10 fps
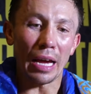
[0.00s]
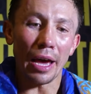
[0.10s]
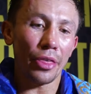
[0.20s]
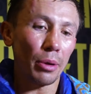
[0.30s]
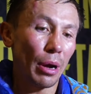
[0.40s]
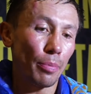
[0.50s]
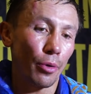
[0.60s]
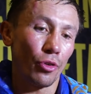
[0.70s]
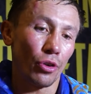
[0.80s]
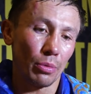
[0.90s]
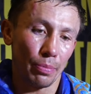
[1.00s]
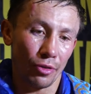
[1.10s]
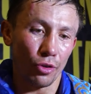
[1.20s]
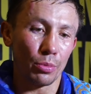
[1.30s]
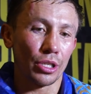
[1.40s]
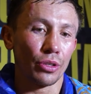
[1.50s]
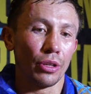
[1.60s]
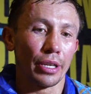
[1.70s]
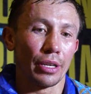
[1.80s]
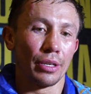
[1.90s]
I think my perfor performance, you know,
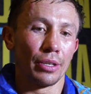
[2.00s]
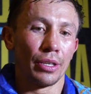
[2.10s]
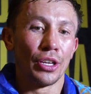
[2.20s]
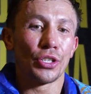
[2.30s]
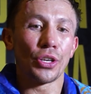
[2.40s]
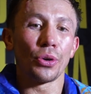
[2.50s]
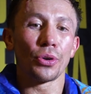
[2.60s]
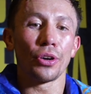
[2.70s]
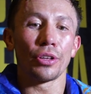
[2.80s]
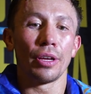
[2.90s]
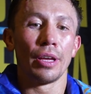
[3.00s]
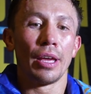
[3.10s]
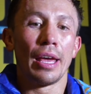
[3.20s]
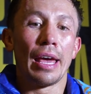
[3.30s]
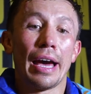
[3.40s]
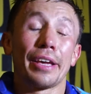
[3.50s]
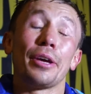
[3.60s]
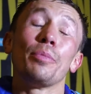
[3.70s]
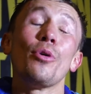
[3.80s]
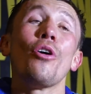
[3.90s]
like so good. I
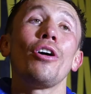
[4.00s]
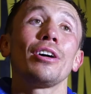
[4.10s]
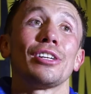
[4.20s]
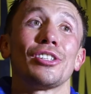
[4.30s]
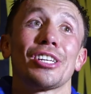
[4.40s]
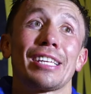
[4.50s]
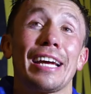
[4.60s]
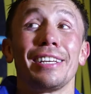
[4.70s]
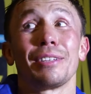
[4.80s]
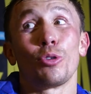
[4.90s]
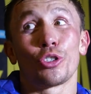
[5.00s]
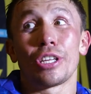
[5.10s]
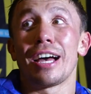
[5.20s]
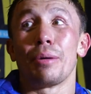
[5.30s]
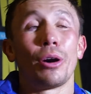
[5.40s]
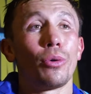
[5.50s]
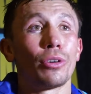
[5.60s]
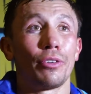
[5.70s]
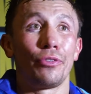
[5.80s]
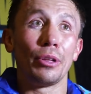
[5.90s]
can't more. Just I needed more time. I
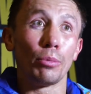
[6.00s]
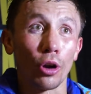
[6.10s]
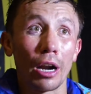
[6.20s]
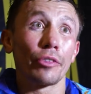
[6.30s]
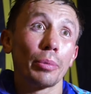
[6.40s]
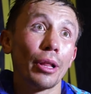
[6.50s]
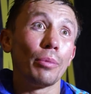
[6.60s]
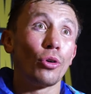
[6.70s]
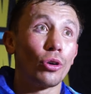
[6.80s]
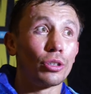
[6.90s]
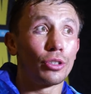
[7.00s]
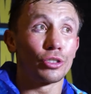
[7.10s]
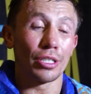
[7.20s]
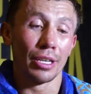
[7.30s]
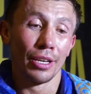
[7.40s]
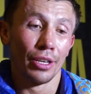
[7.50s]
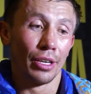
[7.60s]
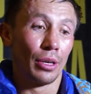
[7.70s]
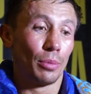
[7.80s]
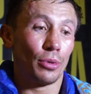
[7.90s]
want to feel more comfortable, more, you know, just
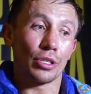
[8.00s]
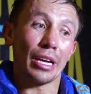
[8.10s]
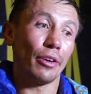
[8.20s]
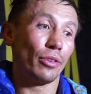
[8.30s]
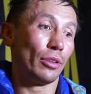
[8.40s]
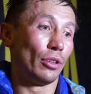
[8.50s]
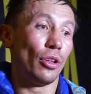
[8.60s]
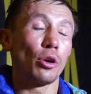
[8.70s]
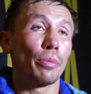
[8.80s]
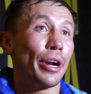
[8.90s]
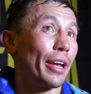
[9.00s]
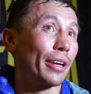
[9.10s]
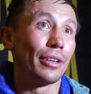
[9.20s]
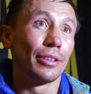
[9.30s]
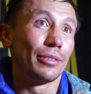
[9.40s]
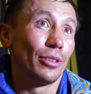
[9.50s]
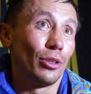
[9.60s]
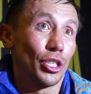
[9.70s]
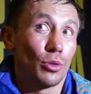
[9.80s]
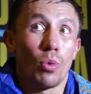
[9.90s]
because I have long break, you
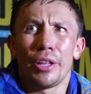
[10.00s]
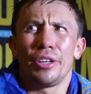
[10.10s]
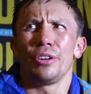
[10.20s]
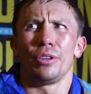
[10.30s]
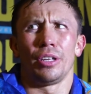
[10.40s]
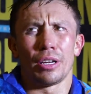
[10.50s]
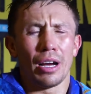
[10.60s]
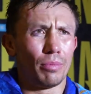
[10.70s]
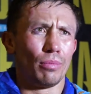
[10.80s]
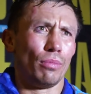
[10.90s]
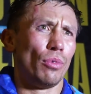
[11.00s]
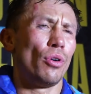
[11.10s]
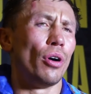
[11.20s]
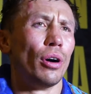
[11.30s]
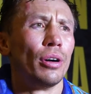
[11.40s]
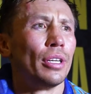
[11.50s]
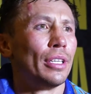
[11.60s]
know, just one year long.